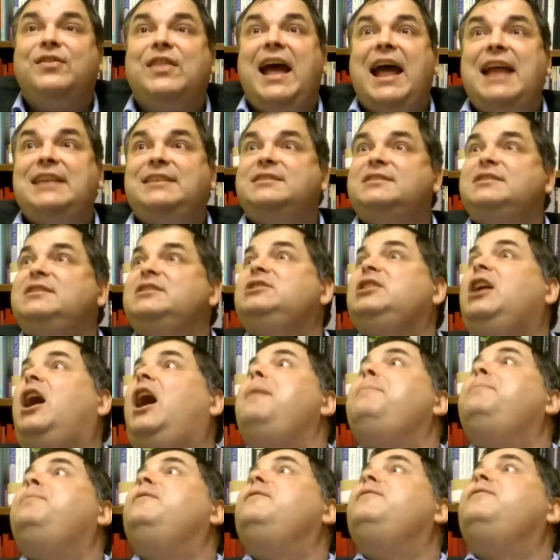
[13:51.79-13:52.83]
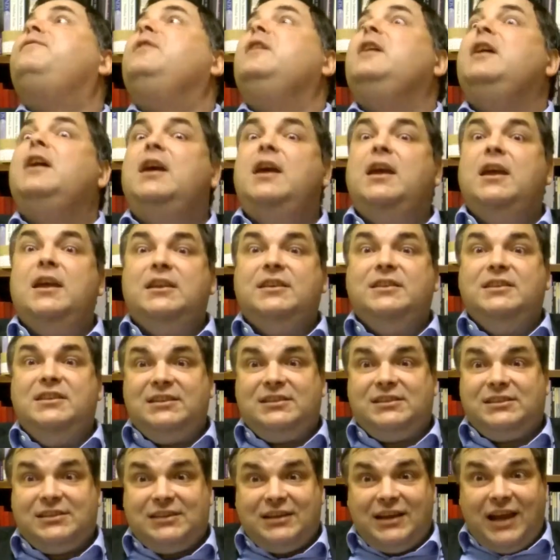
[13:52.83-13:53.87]
That's the type of
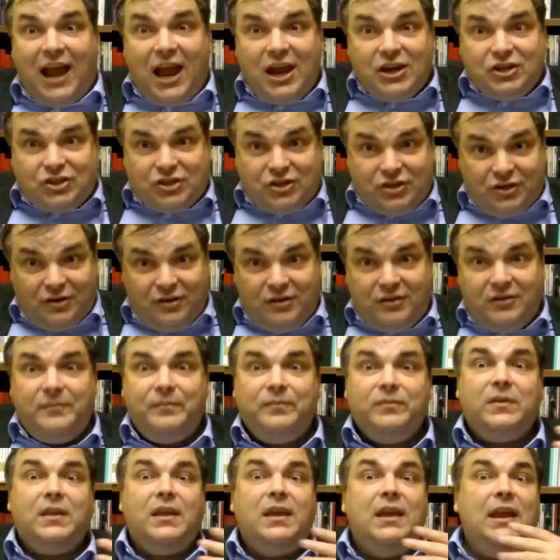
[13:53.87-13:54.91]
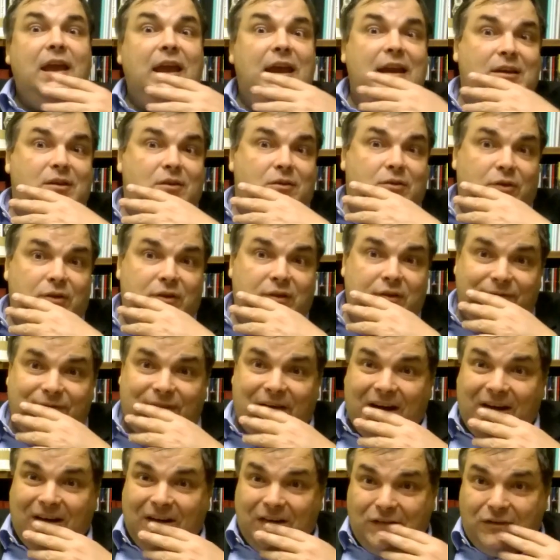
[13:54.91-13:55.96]
discussion it could
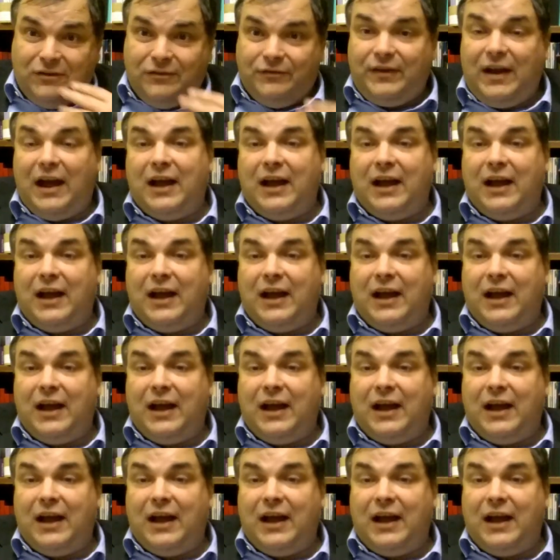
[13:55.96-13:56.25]
evolve.